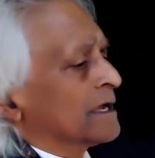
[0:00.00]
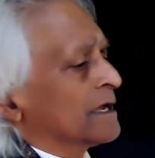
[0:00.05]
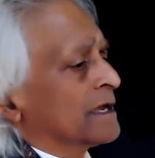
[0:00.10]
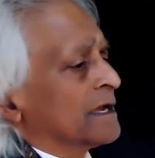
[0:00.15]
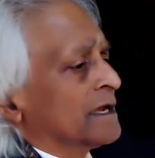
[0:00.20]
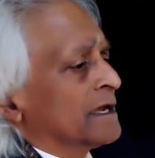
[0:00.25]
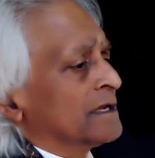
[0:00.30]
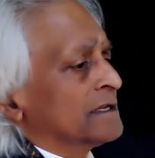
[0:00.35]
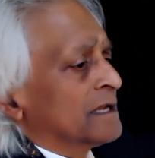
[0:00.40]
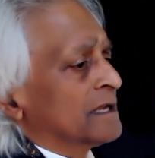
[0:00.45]

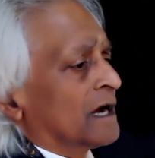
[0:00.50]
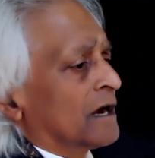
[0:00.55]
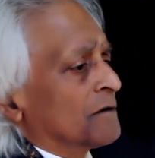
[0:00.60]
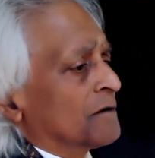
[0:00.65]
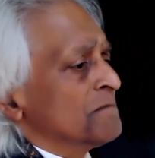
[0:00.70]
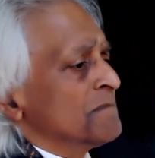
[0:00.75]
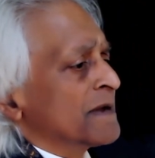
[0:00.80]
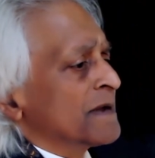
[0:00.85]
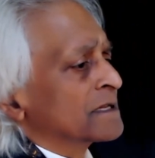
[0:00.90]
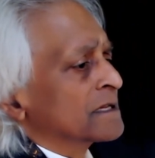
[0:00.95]
in our
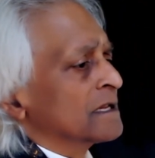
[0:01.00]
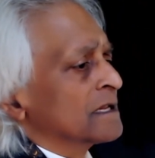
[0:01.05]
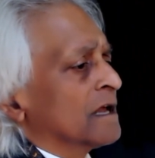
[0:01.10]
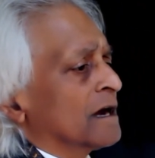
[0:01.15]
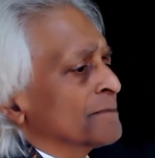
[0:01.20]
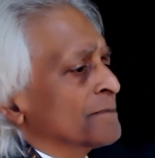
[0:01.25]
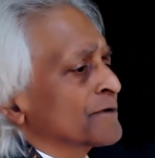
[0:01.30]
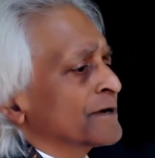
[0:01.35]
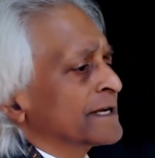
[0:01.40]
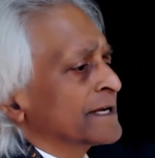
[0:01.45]
mental
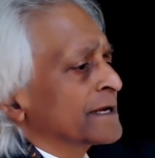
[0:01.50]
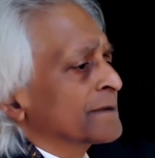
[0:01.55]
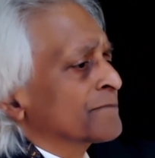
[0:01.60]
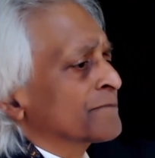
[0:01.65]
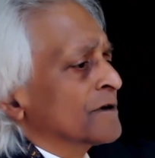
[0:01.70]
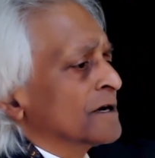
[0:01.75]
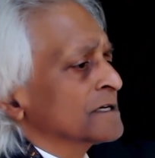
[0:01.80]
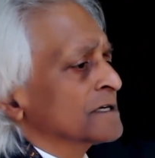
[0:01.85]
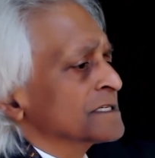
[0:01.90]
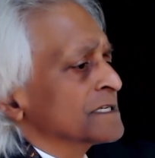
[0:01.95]
operating
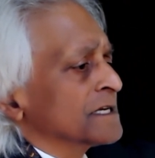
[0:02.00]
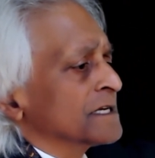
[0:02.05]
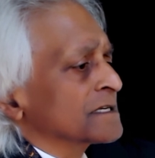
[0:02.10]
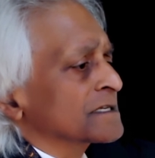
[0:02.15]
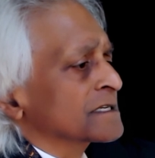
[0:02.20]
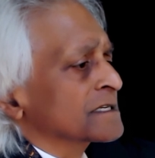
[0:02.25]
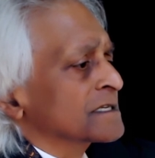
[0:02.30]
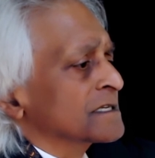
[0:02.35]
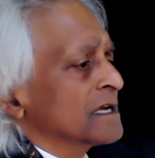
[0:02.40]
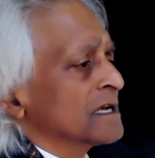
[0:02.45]

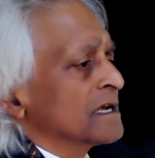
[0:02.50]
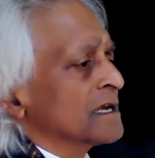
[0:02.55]
process.